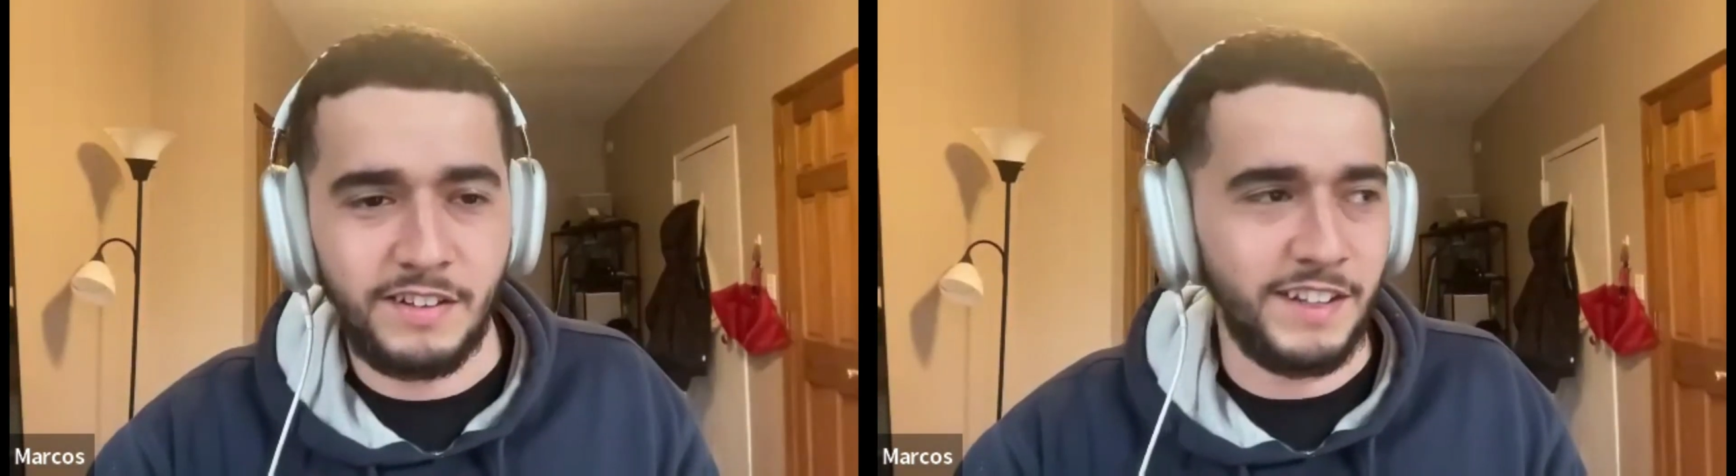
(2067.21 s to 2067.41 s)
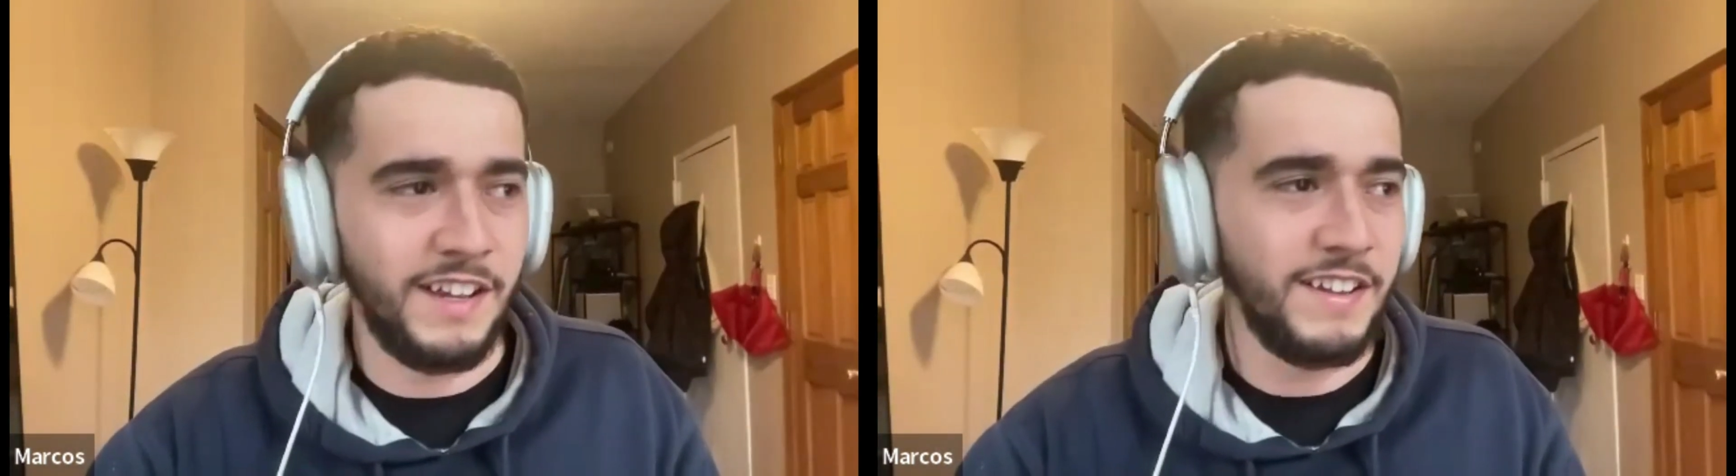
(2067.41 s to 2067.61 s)

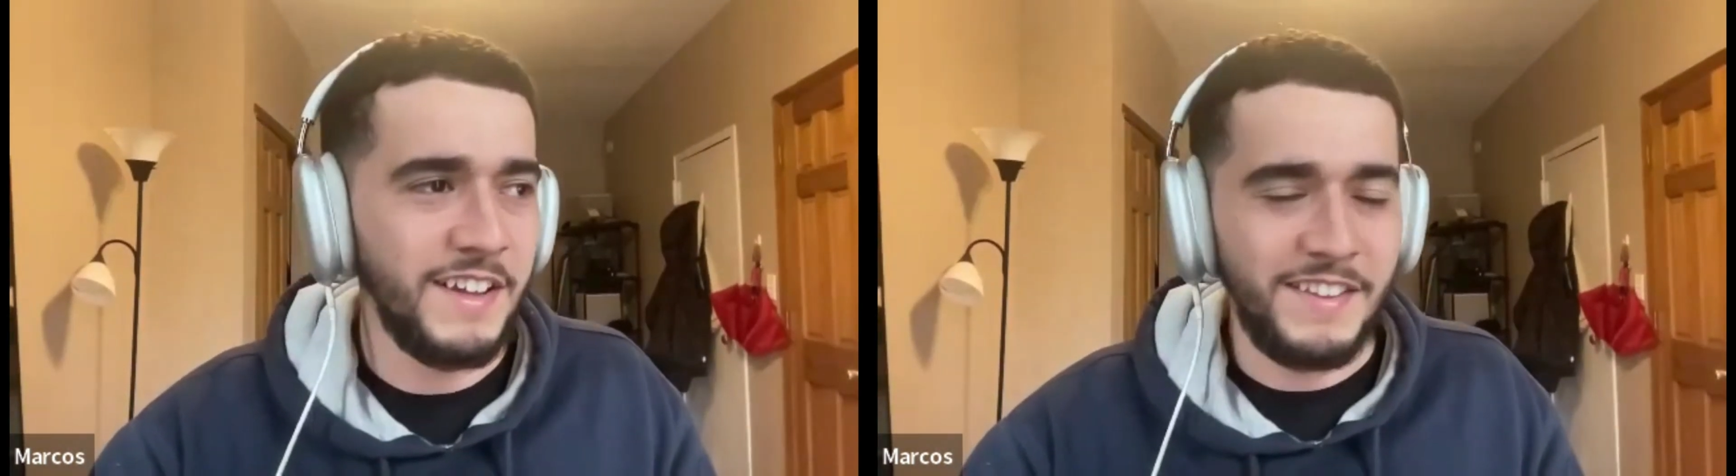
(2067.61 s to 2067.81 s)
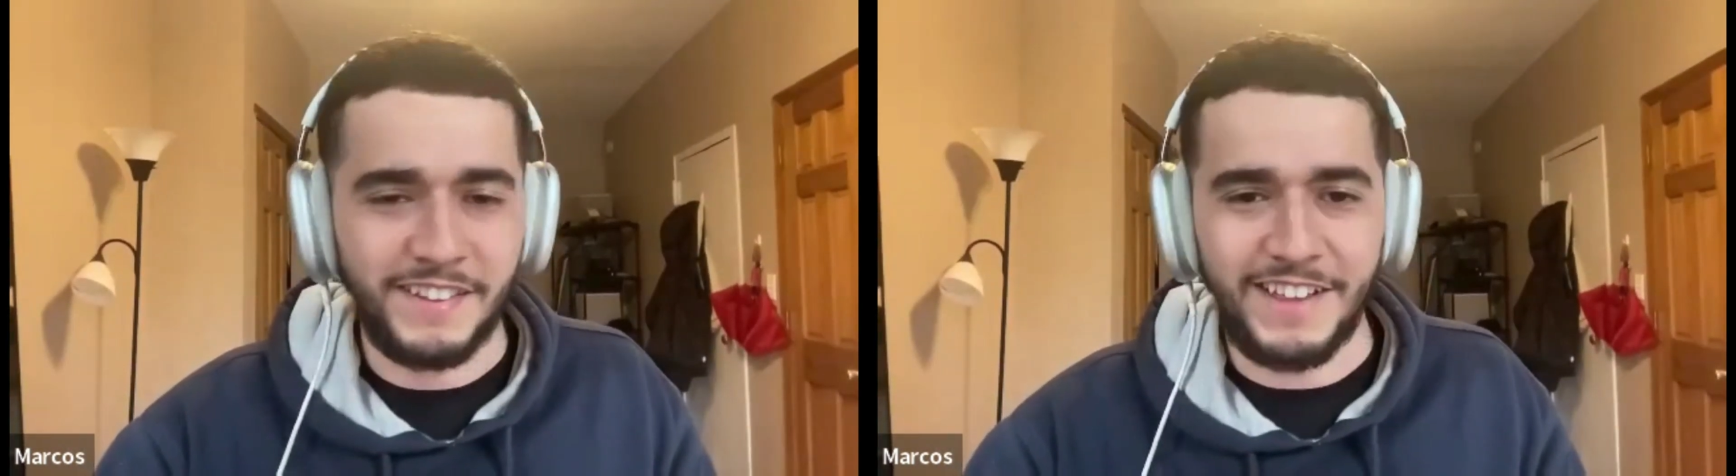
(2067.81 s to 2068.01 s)
like
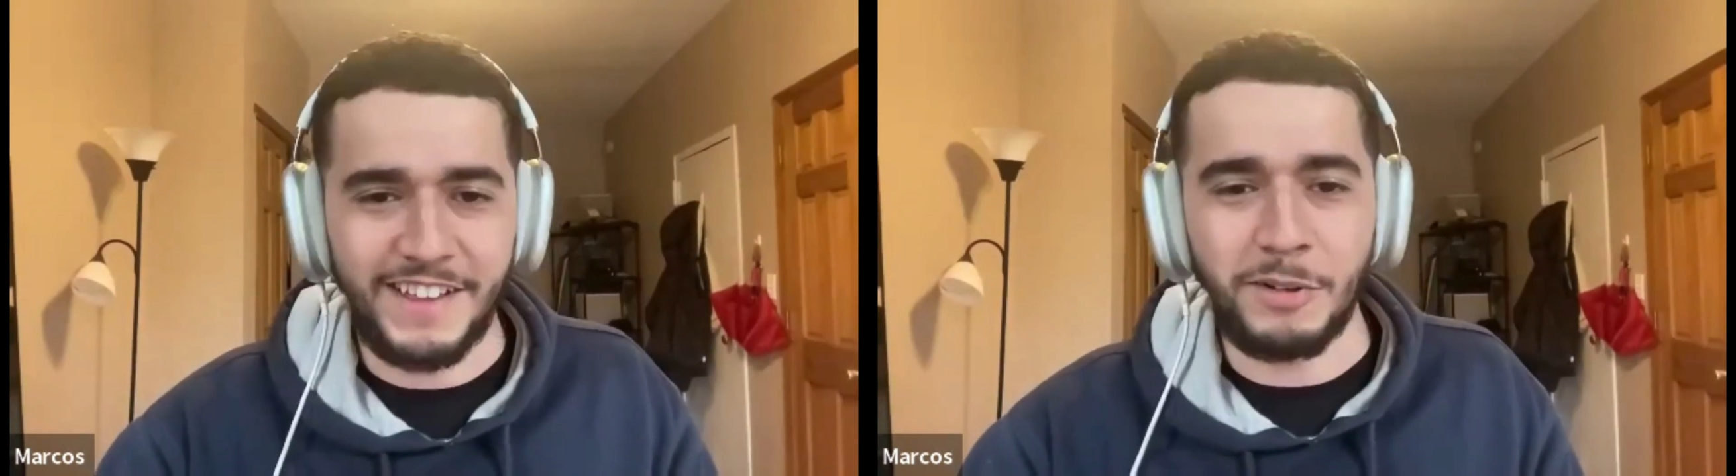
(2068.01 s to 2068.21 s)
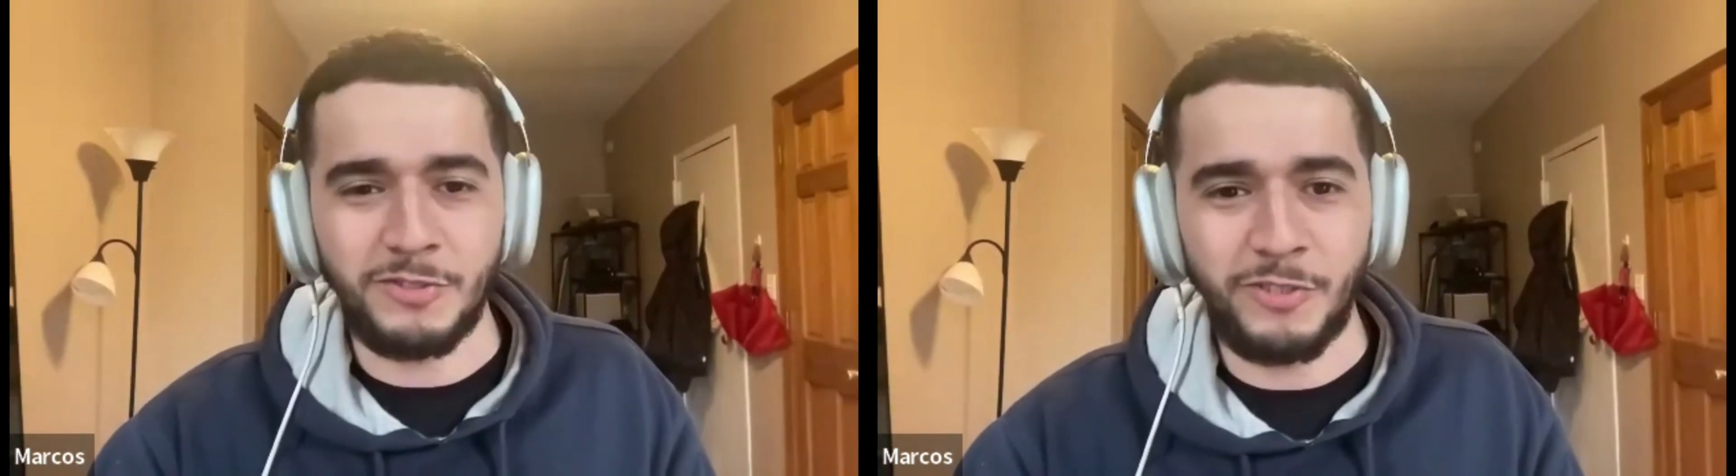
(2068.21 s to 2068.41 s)

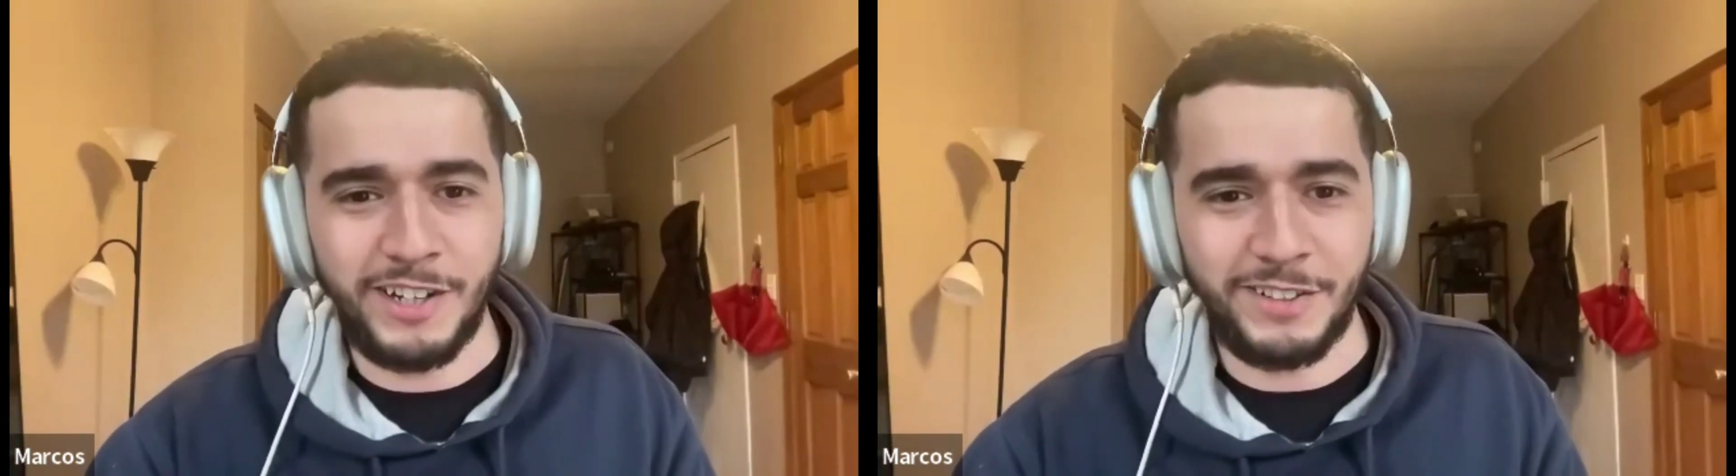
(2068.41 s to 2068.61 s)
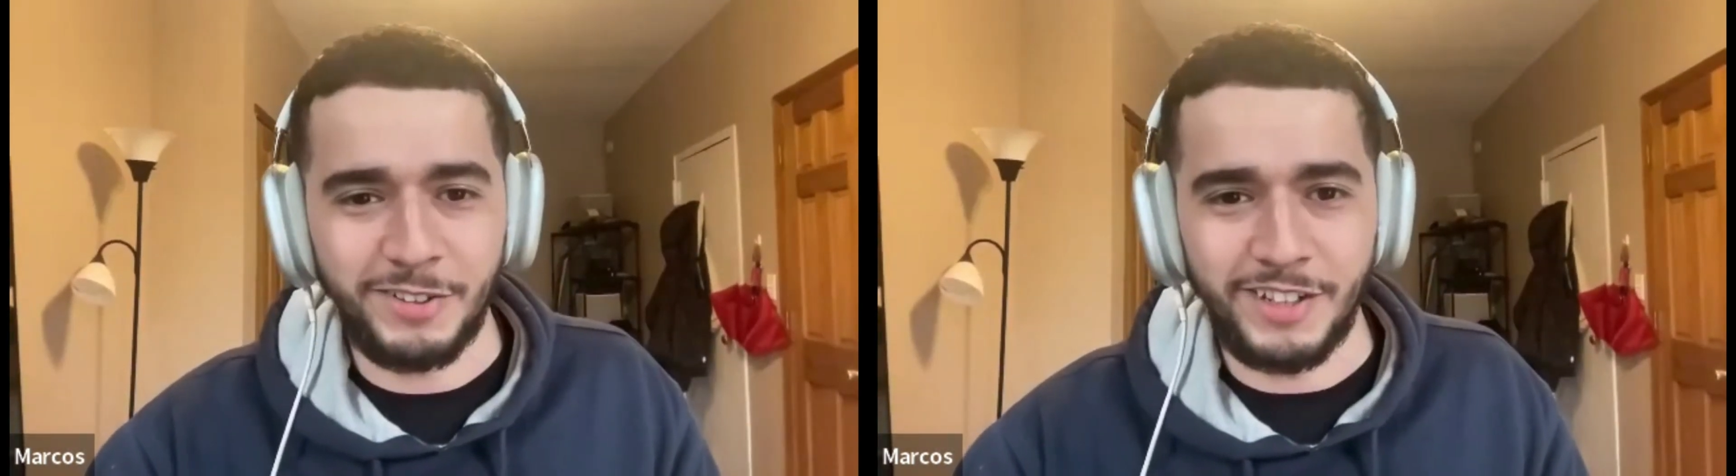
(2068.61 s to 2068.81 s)
that was
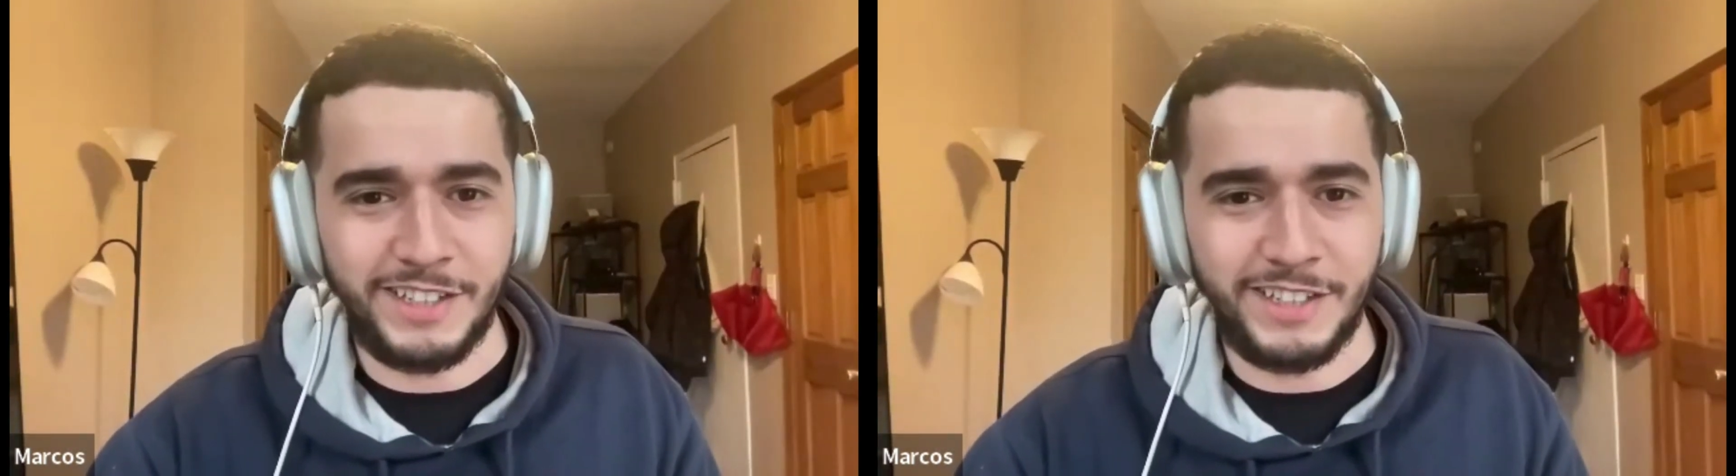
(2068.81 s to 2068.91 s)
funny, dude.